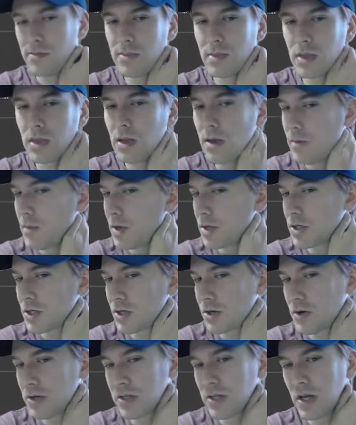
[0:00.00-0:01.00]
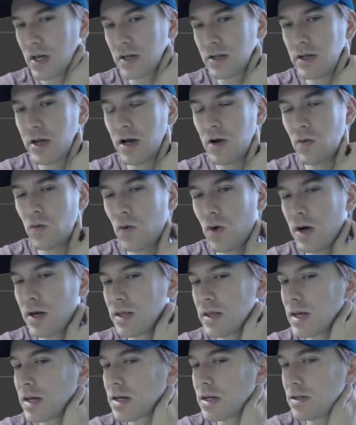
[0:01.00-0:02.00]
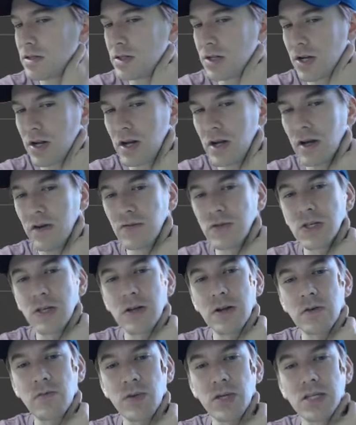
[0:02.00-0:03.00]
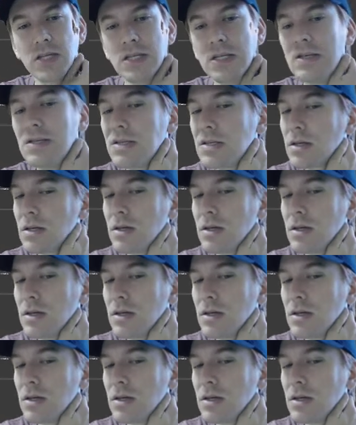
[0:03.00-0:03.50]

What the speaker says: I'm not sure exactly how wide that collision I have set up is.